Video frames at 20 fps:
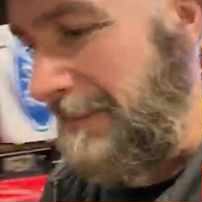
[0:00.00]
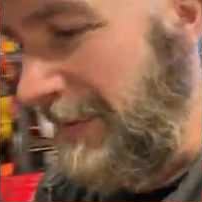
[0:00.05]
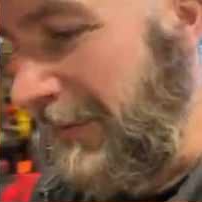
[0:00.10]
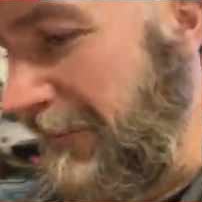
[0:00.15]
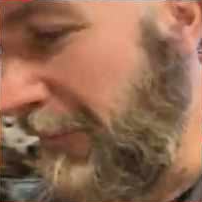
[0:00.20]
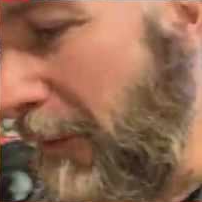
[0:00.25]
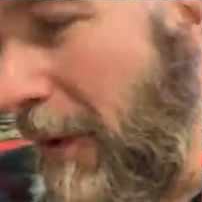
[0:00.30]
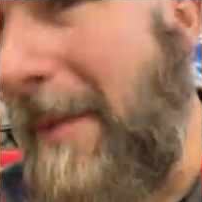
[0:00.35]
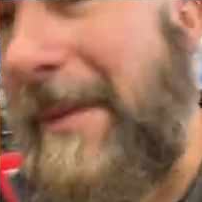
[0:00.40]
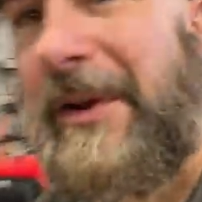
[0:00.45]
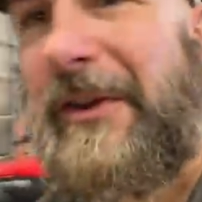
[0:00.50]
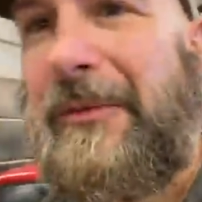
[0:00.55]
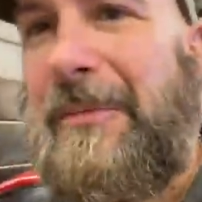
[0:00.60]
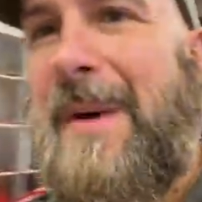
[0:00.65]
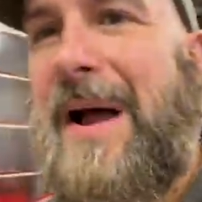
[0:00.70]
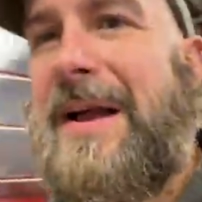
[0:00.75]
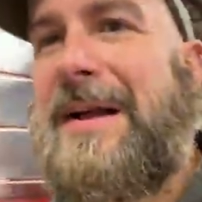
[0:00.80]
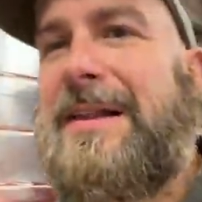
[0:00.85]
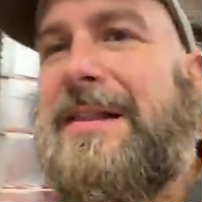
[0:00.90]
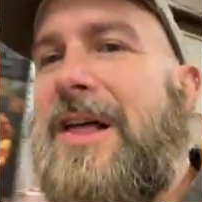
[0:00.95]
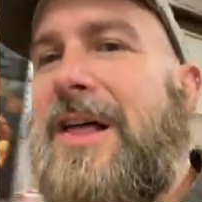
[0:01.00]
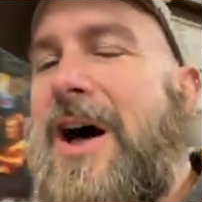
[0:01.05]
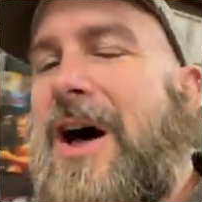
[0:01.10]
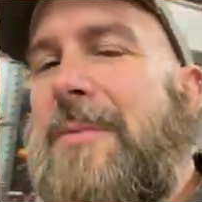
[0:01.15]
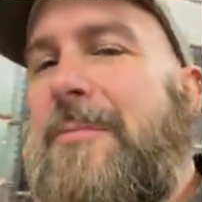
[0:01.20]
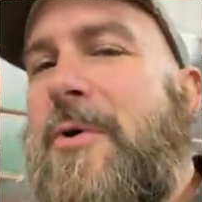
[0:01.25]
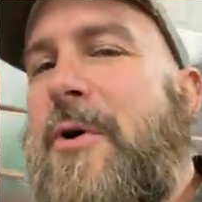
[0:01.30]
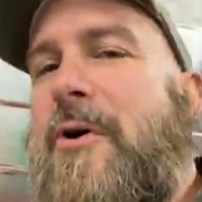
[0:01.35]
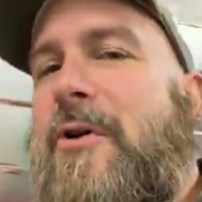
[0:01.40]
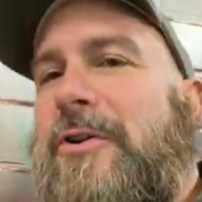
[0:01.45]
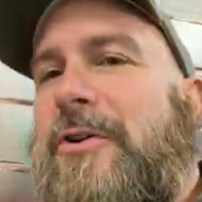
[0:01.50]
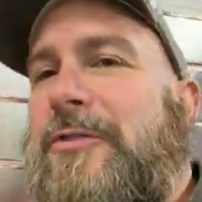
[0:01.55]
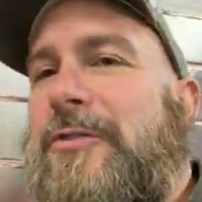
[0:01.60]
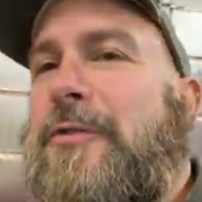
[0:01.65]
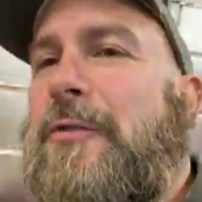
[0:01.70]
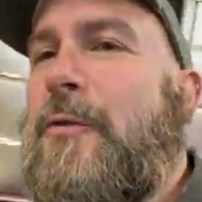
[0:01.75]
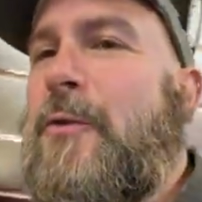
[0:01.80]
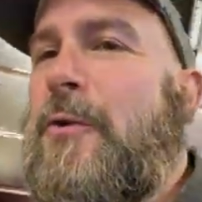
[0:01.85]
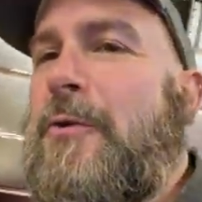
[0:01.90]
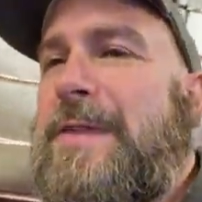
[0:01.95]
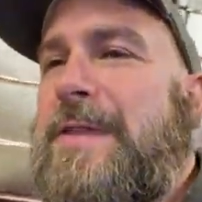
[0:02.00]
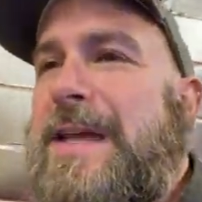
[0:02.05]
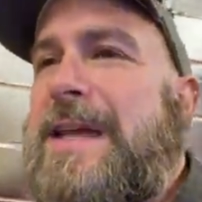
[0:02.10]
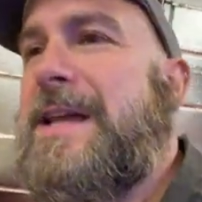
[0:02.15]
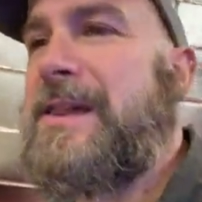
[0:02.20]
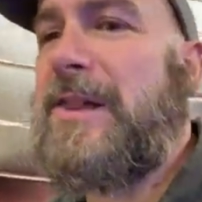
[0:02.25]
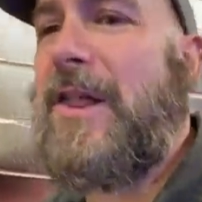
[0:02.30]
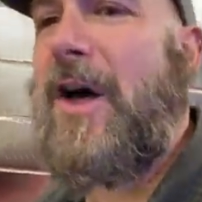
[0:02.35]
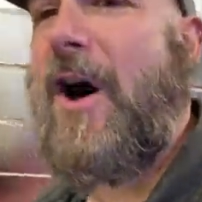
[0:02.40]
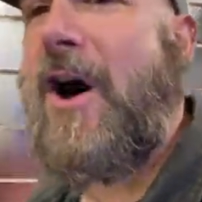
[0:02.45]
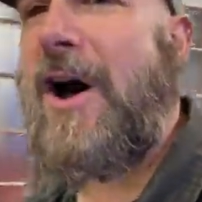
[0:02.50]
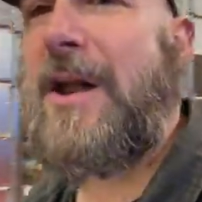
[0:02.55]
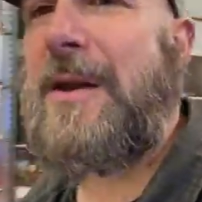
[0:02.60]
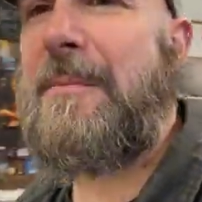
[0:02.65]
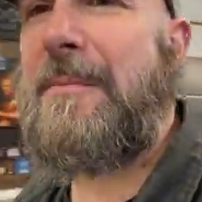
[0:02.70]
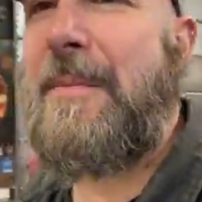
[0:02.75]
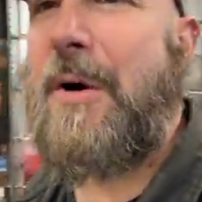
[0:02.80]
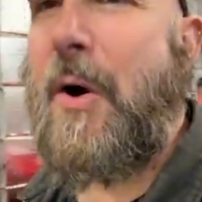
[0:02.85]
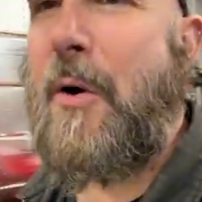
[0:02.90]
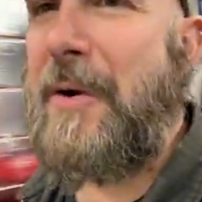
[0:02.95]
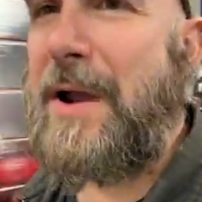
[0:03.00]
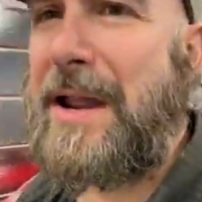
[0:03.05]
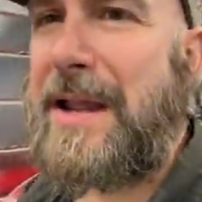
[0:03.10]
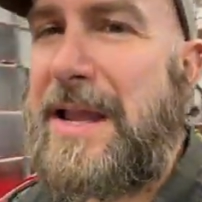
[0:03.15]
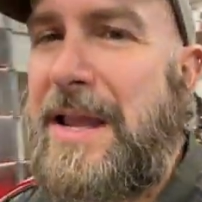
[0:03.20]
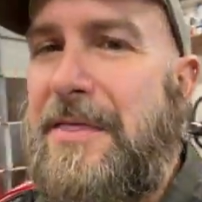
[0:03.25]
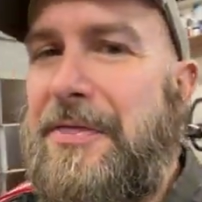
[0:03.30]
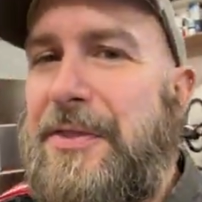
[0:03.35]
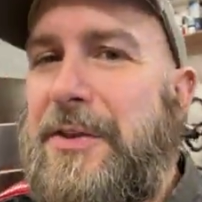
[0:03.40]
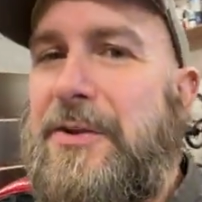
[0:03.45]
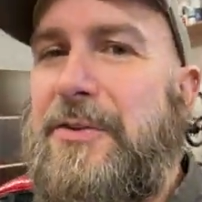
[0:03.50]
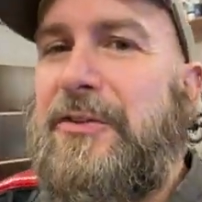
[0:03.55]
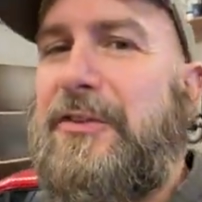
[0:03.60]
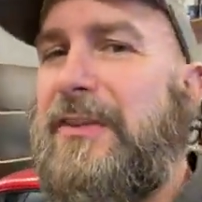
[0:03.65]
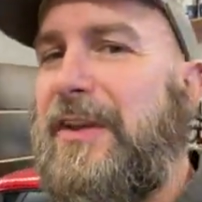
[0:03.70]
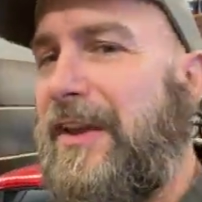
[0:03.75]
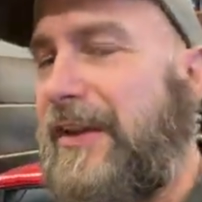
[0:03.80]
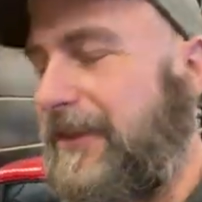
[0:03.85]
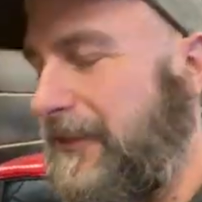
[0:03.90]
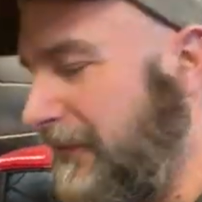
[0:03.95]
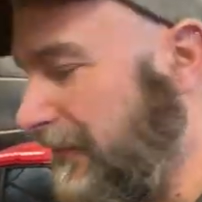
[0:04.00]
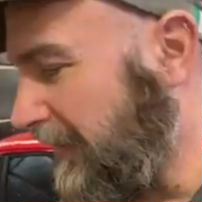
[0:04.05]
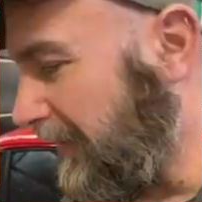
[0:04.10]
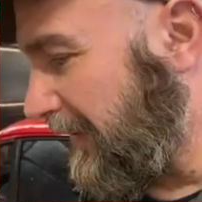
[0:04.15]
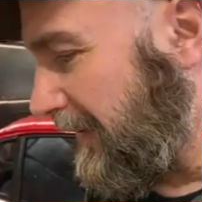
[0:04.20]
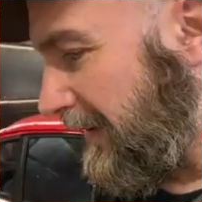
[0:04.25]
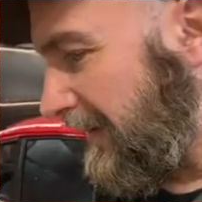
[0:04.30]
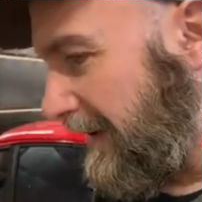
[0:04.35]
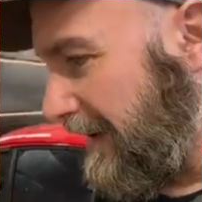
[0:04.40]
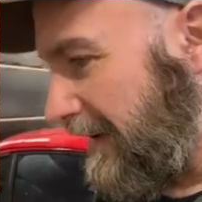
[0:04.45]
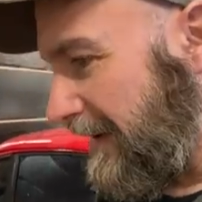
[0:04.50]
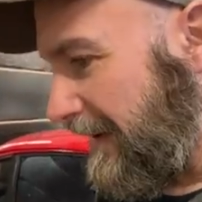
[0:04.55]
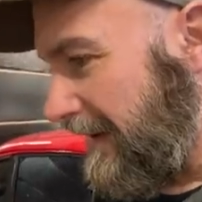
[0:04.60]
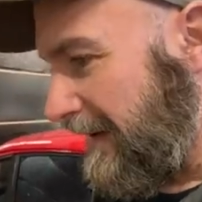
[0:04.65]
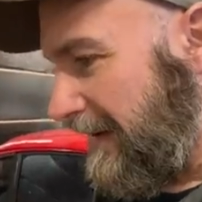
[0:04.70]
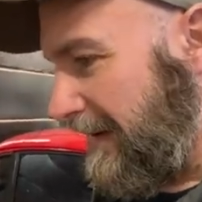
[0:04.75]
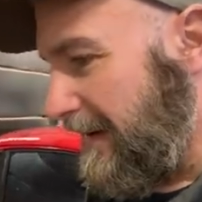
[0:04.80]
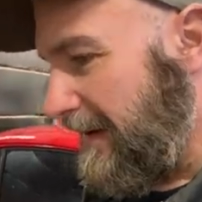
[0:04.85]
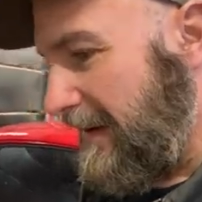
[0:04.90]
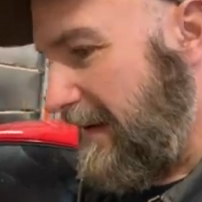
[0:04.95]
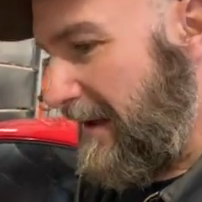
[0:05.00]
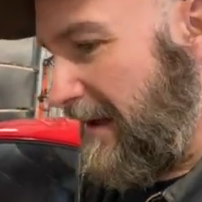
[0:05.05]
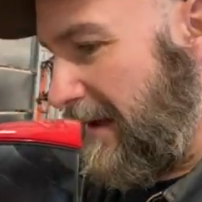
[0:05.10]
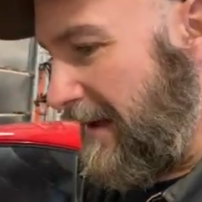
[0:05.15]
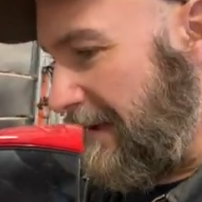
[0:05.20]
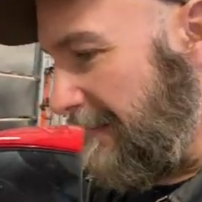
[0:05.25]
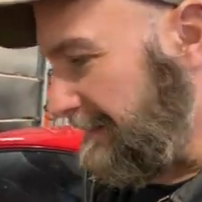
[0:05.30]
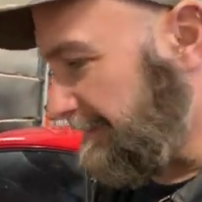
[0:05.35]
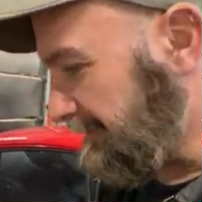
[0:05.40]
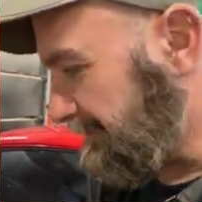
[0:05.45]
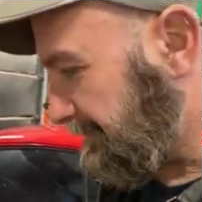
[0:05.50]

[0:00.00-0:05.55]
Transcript: performance-minded lawnmowers for the lawn mowing enthusiast. Okay,